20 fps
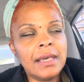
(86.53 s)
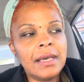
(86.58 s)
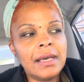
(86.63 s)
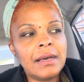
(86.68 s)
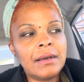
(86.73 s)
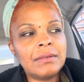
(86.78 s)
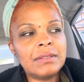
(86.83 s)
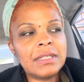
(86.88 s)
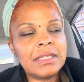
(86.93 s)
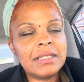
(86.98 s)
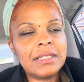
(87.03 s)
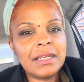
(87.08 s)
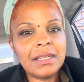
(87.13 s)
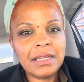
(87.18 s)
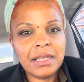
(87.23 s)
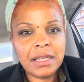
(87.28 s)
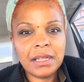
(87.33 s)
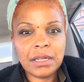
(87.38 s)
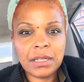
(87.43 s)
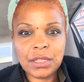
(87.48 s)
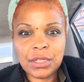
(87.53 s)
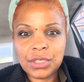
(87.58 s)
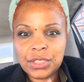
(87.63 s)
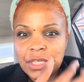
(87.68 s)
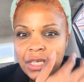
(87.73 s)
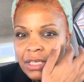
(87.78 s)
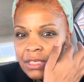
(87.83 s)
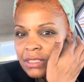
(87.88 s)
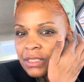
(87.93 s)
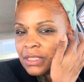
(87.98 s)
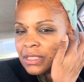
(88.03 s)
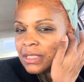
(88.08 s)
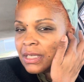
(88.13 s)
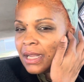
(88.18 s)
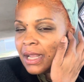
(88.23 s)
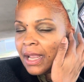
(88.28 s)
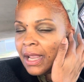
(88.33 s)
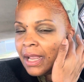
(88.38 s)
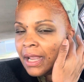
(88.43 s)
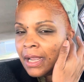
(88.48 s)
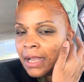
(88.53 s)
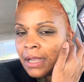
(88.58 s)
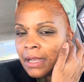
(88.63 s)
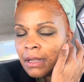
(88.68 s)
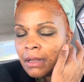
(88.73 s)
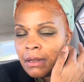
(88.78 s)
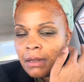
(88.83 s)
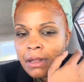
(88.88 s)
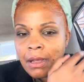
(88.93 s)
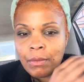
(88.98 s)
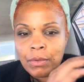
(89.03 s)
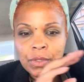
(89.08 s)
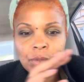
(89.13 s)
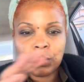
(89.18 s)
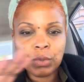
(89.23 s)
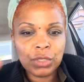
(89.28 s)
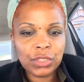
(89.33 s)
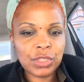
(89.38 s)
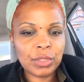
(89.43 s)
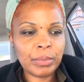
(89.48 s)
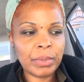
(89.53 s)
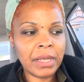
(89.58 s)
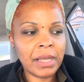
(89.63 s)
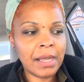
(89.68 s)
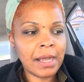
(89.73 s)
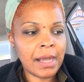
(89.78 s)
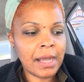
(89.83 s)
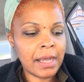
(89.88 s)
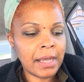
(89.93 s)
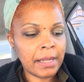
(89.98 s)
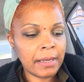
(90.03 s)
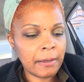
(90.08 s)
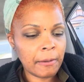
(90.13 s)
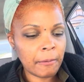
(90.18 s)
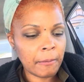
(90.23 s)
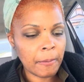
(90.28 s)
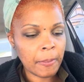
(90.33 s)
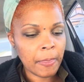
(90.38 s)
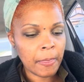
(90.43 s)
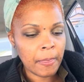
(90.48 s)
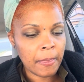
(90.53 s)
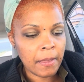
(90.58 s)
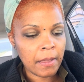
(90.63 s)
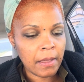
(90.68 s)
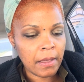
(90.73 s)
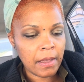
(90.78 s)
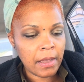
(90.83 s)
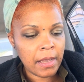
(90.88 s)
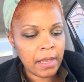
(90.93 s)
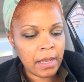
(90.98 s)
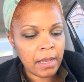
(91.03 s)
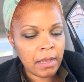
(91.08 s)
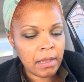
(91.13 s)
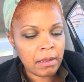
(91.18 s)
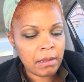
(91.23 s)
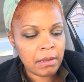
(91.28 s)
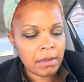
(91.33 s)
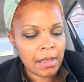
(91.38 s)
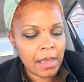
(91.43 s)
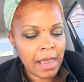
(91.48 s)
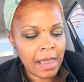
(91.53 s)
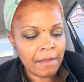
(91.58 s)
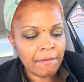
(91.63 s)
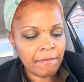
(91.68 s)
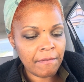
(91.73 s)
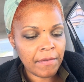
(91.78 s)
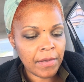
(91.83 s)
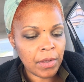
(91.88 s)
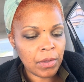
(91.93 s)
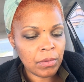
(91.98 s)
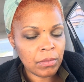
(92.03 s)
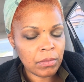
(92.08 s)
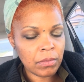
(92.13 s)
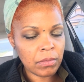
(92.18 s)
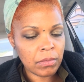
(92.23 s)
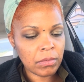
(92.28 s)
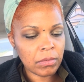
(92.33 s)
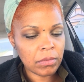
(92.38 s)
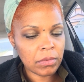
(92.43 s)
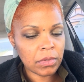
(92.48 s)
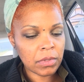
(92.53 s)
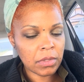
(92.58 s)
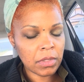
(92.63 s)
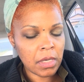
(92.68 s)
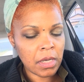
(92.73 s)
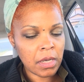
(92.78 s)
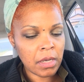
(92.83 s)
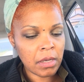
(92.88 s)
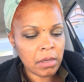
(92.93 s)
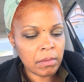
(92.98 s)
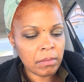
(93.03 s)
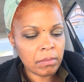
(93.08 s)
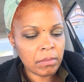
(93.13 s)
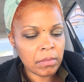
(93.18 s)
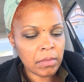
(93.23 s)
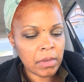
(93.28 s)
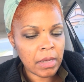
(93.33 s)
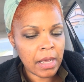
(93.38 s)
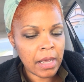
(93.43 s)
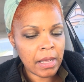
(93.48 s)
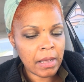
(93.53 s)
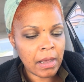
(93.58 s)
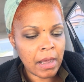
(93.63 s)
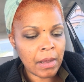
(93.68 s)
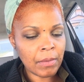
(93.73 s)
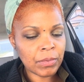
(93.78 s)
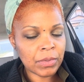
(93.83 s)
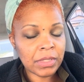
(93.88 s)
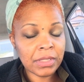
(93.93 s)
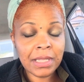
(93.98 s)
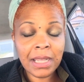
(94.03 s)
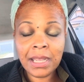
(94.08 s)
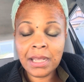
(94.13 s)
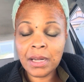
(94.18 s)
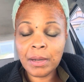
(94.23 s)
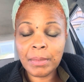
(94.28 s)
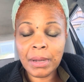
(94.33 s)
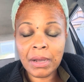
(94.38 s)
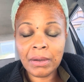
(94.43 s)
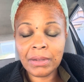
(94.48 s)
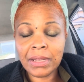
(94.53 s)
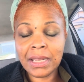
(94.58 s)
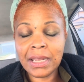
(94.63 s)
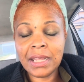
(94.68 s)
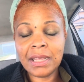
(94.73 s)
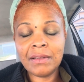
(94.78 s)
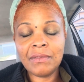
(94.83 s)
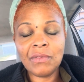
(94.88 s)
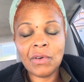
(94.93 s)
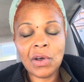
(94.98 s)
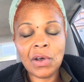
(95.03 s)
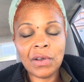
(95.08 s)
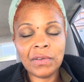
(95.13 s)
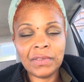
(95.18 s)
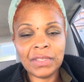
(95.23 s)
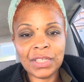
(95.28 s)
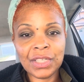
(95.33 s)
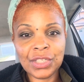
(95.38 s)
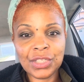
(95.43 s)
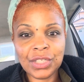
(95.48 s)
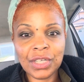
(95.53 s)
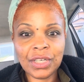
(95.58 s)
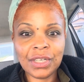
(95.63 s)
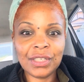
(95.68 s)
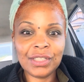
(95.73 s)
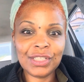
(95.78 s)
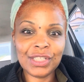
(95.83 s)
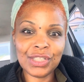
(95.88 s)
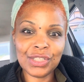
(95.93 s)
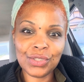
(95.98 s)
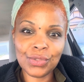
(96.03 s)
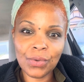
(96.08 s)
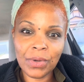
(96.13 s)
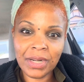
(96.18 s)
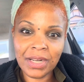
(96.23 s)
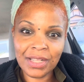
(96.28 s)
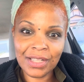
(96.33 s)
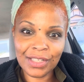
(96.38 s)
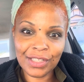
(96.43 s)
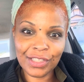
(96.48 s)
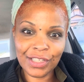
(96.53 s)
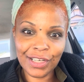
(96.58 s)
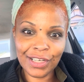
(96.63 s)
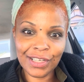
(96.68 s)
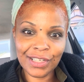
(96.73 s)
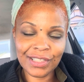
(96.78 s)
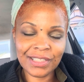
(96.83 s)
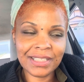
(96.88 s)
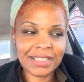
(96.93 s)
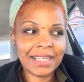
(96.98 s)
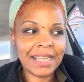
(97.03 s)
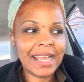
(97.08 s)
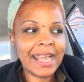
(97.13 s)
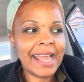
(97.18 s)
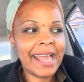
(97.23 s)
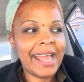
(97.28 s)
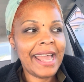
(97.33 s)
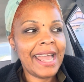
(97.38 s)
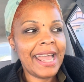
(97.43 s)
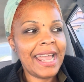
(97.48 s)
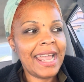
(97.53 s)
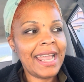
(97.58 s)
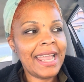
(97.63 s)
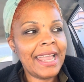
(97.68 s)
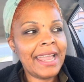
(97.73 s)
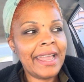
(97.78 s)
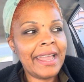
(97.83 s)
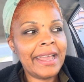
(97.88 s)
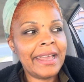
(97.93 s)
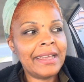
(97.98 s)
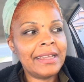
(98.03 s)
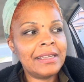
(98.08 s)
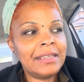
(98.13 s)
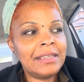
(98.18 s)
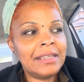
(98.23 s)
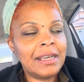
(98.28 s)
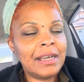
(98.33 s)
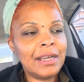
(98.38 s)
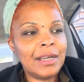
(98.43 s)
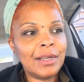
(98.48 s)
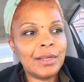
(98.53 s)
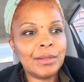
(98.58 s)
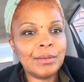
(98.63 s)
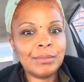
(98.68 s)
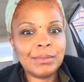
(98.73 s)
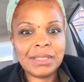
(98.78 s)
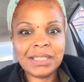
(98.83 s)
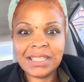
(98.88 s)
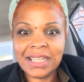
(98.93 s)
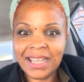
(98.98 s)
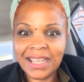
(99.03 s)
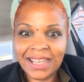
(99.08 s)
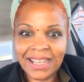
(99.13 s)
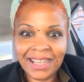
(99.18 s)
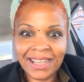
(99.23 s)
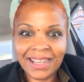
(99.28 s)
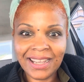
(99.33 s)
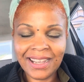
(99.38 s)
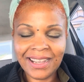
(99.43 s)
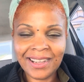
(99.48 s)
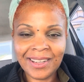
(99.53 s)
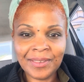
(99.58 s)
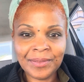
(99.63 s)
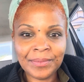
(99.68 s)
I was attending another church and I was worshiping God. And I felt, I was thinking about getting involved in the church and joining the church and singing.